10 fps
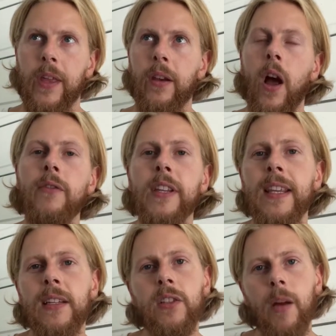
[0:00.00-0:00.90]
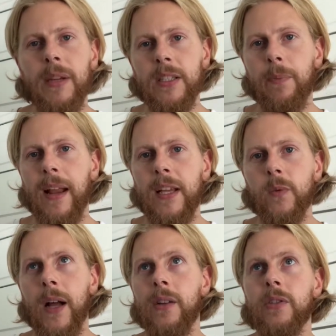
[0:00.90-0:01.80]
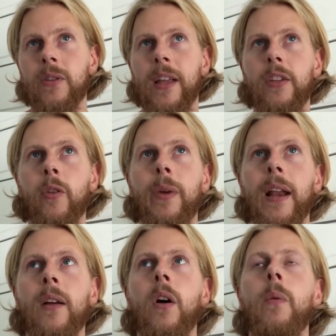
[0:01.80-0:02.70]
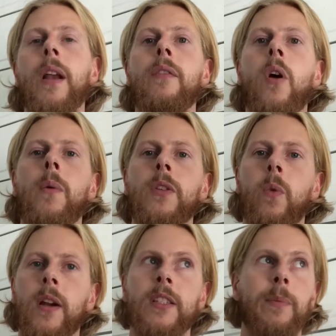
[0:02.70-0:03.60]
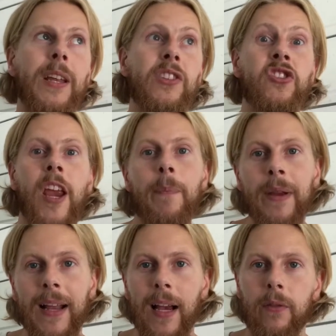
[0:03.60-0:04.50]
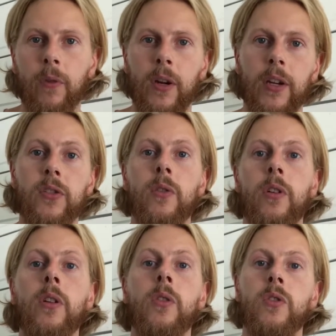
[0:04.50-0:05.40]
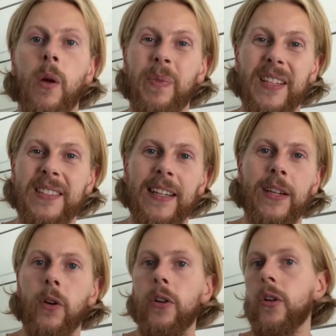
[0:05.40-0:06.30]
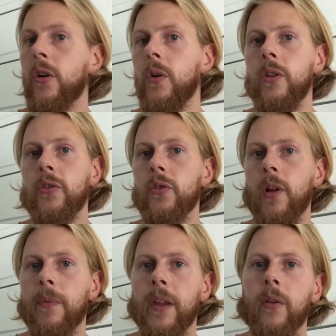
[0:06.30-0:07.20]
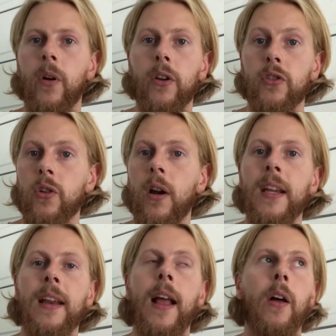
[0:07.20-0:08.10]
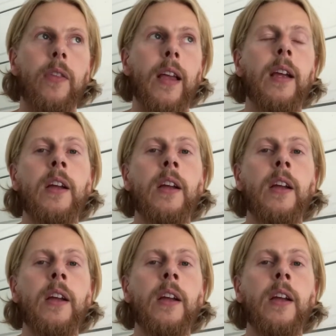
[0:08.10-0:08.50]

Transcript: then other things come into play as well. So then you'll be like, oh, well, I've always wanted to be in shape in California. So you'll go to a PT, or you'll go and do something, or you'll start eating healthy.